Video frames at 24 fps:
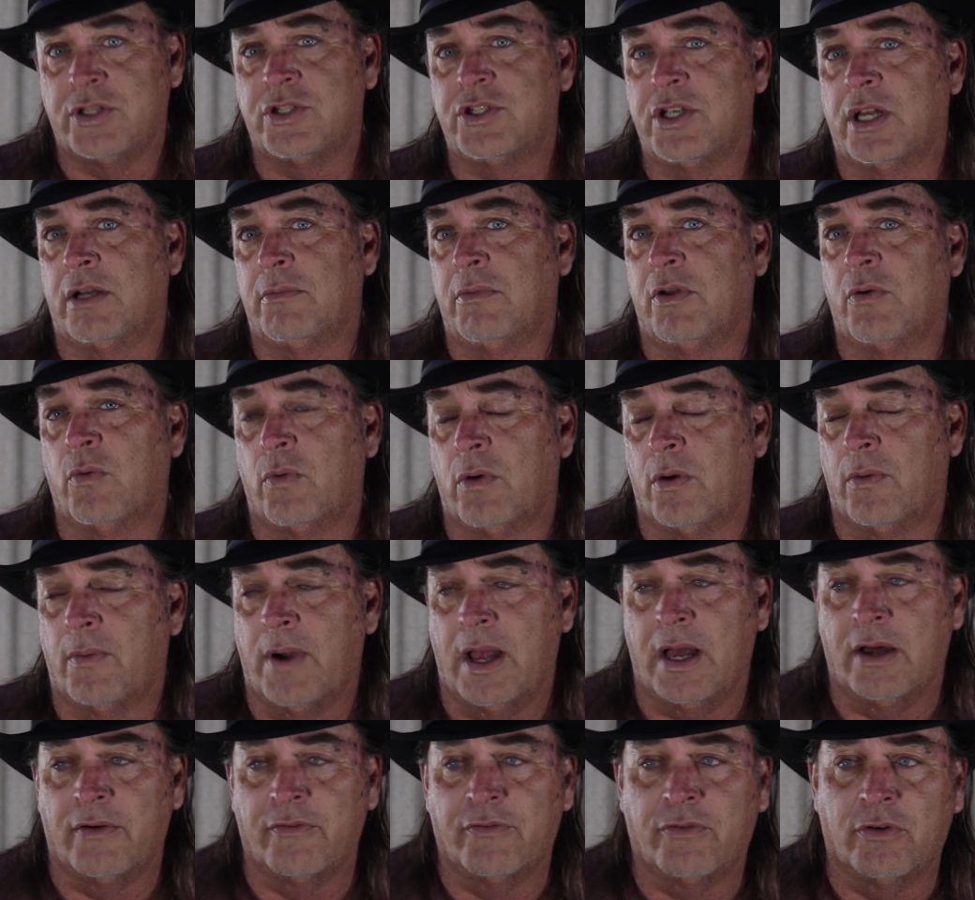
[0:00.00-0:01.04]
of these gentlemen were
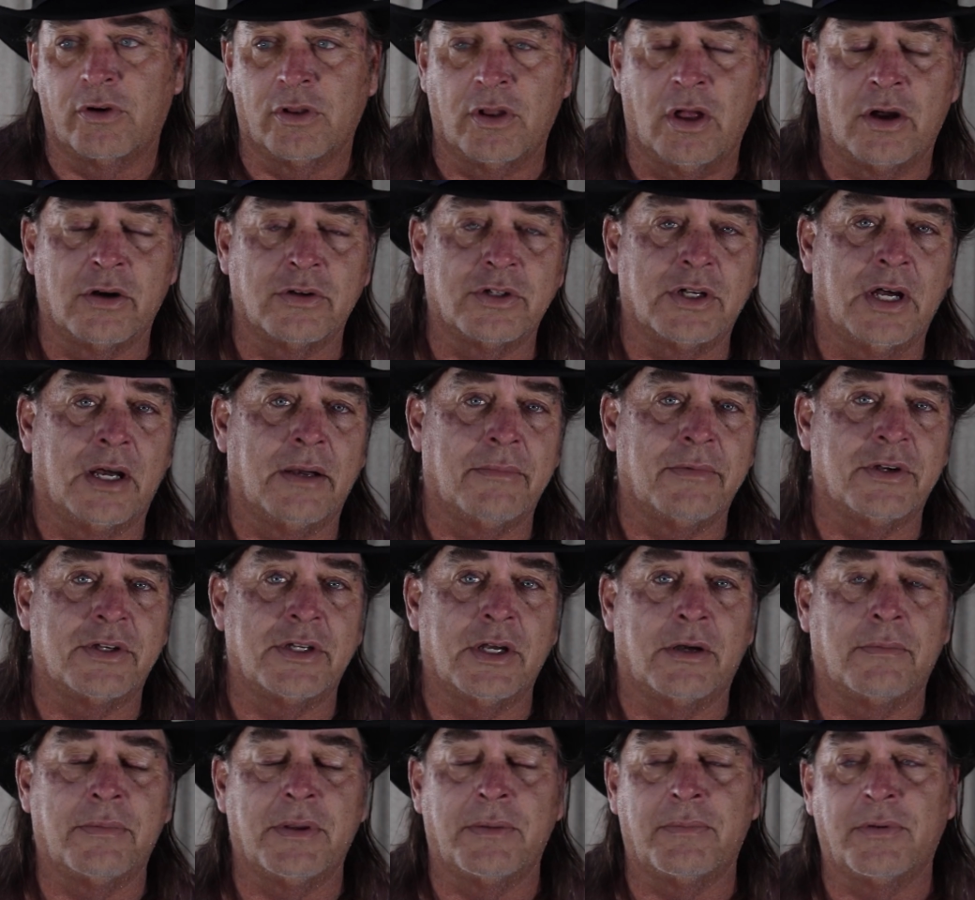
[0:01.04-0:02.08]
around for a long time to
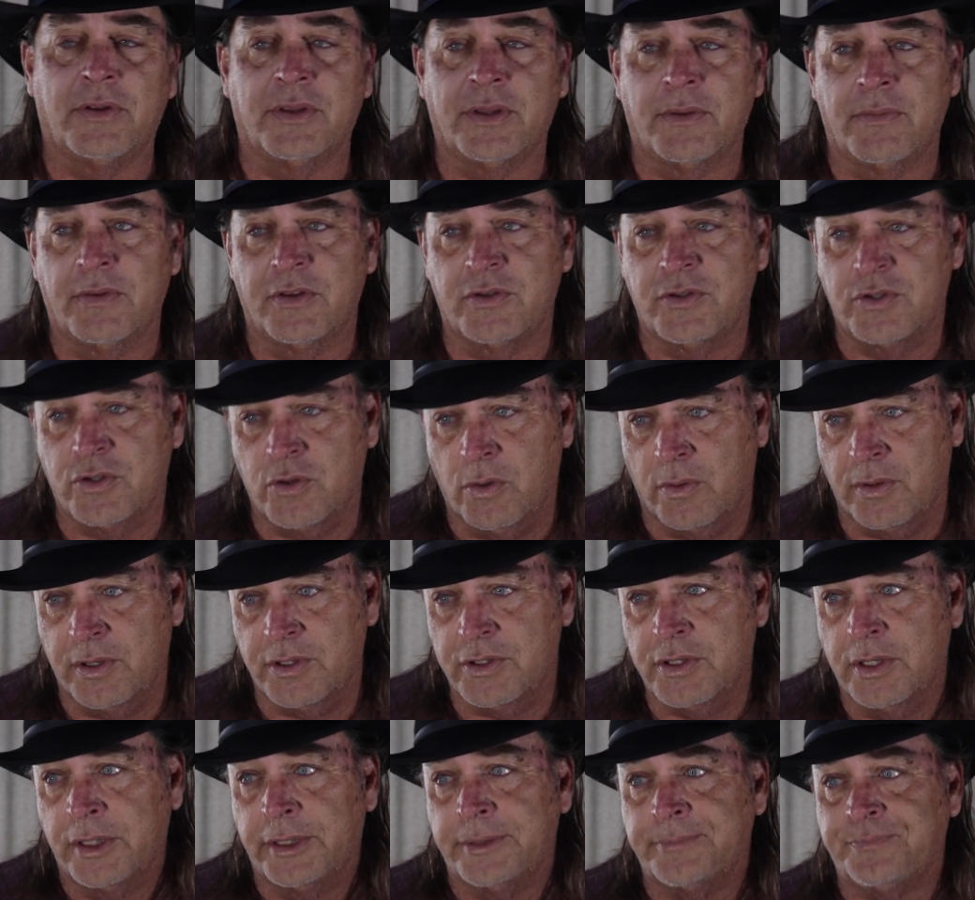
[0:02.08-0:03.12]
tell people the
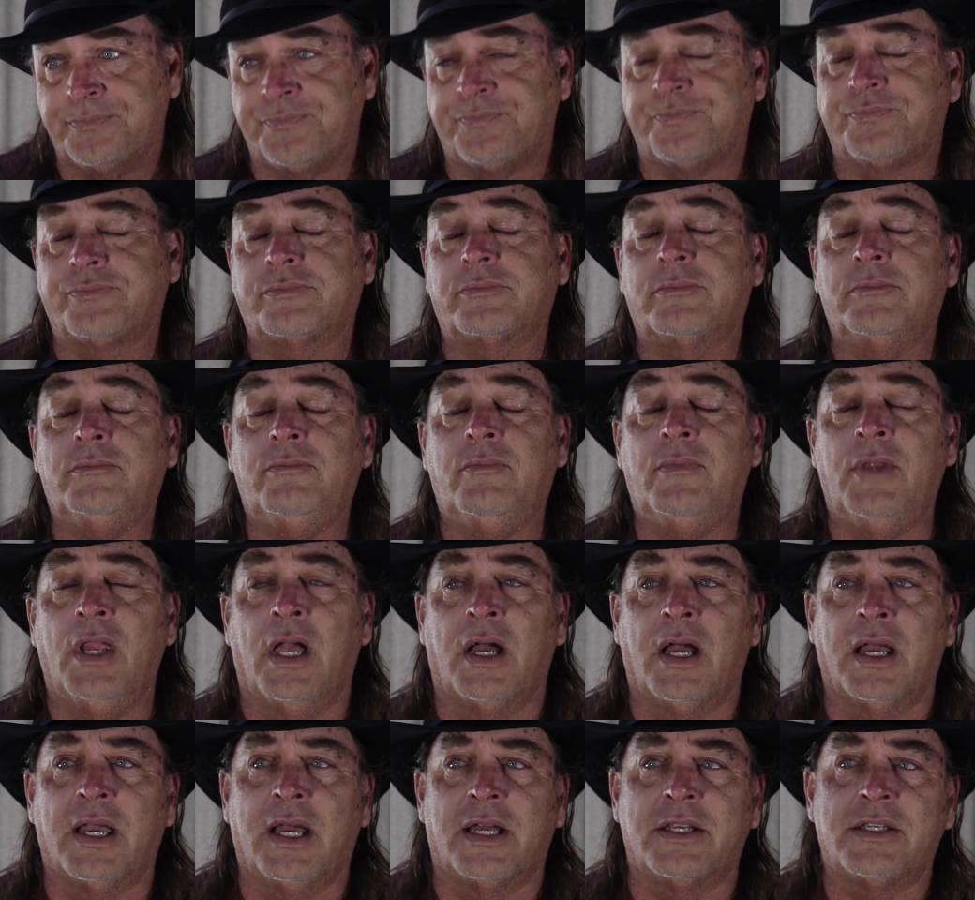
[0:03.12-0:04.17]
stories.
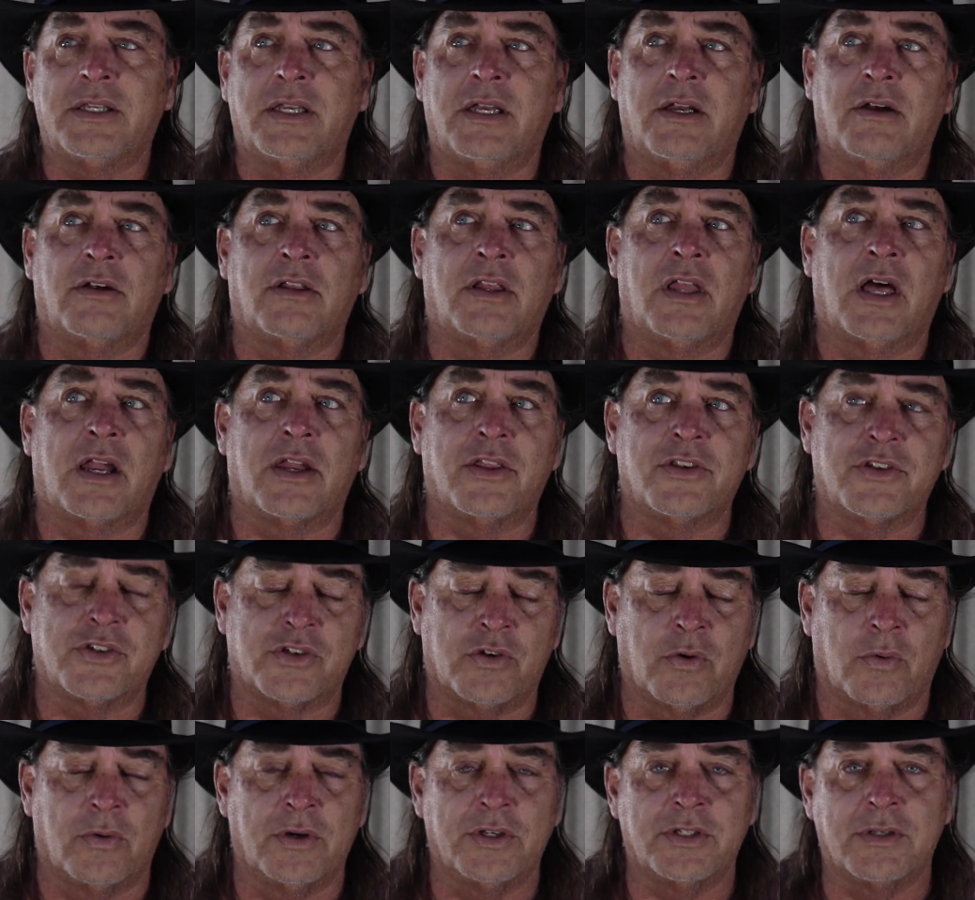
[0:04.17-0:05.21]
I got to hear a lot of the
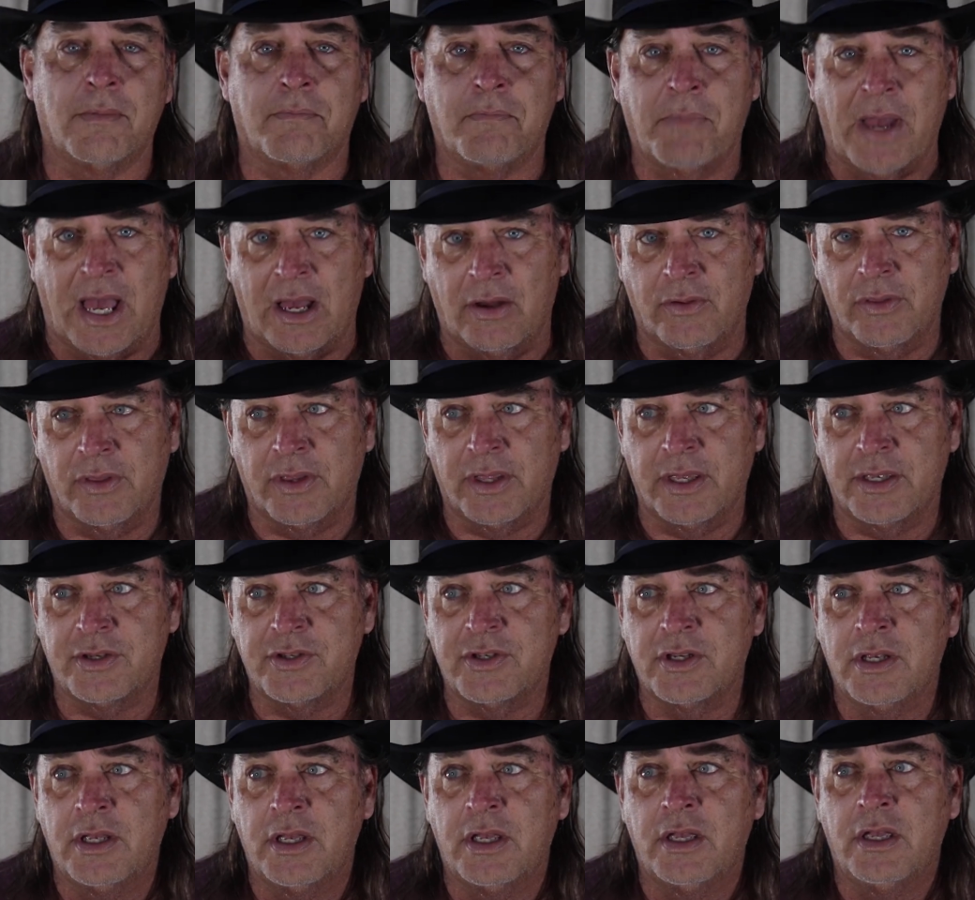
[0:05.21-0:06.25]
stories about
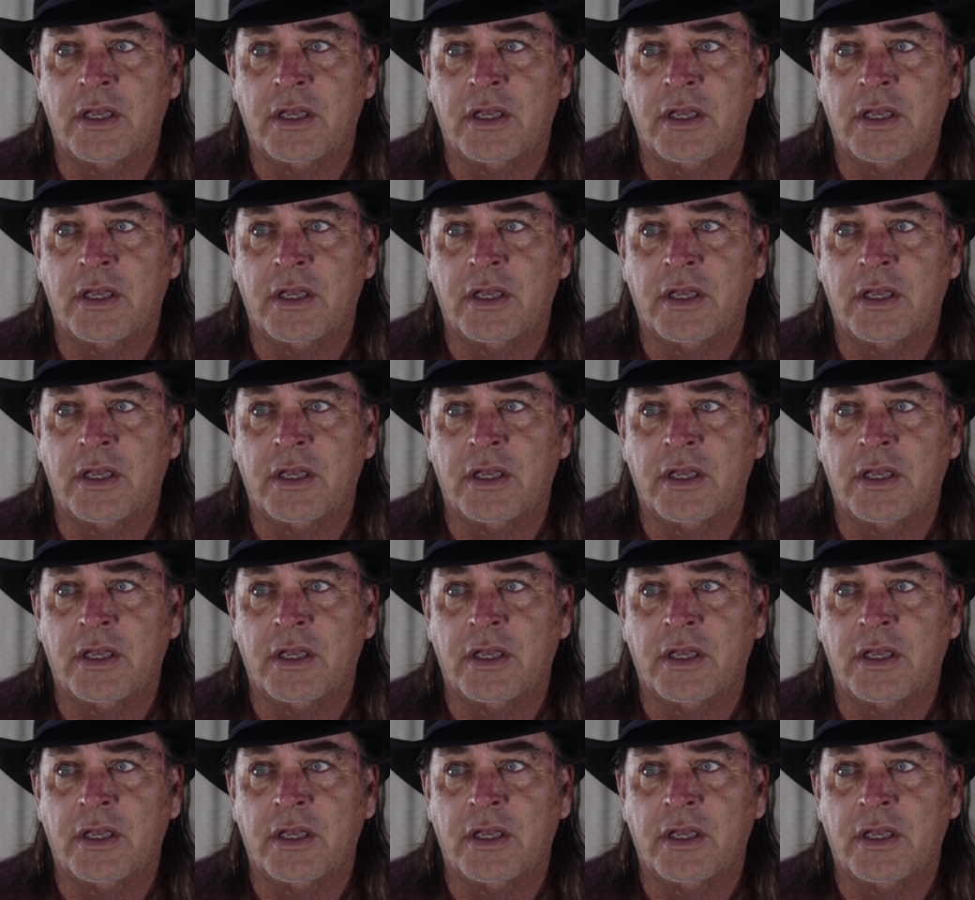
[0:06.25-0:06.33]
this,